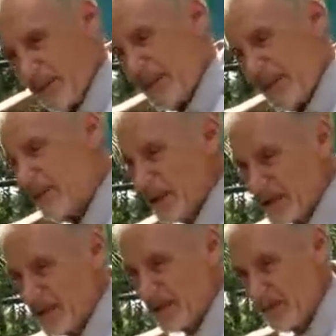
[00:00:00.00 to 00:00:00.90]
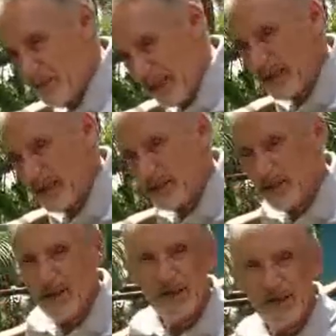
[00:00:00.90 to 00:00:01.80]
We're not in a
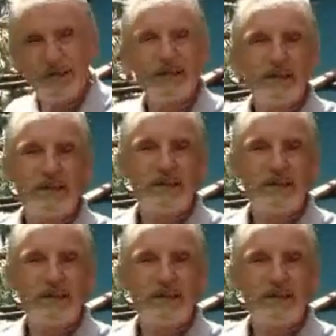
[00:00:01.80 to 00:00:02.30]
multi-million-dollar